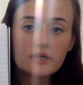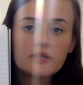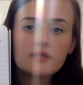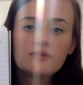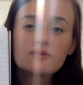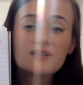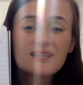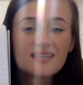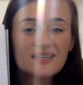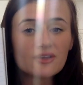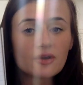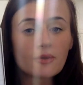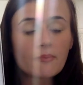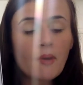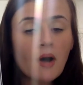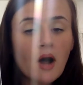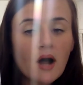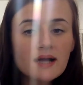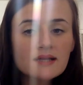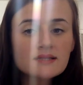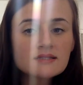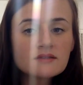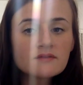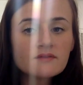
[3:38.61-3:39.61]
You can either
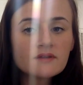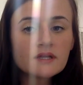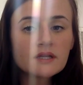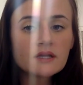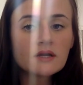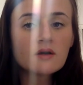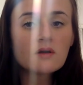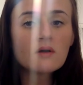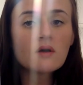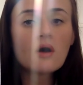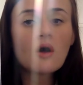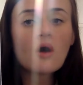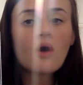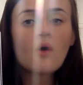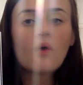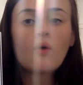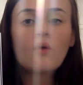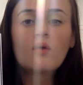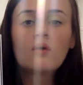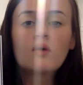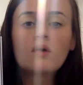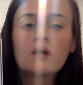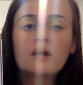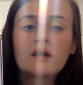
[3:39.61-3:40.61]
pause the video
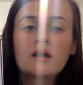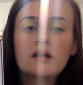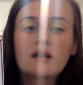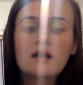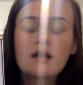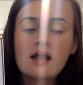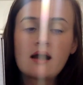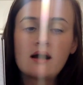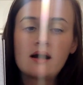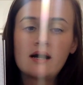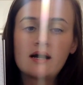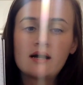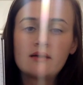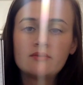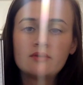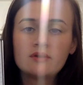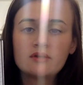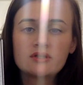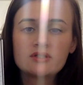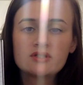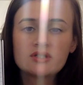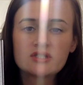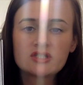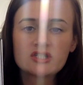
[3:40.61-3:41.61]
or you
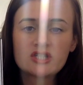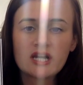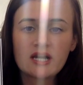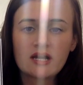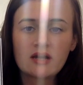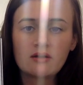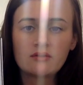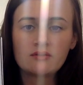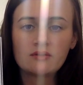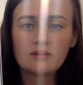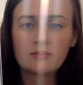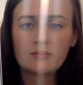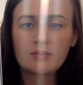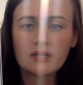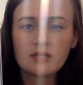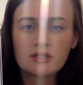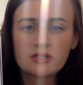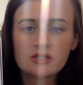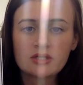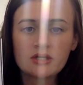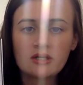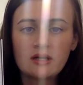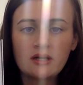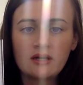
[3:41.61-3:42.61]
can just check out the
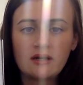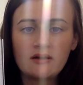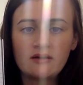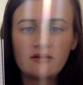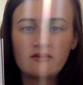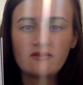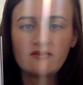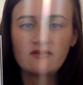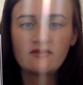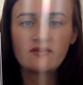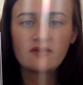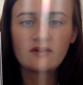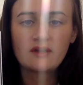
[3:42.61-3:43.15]
picture of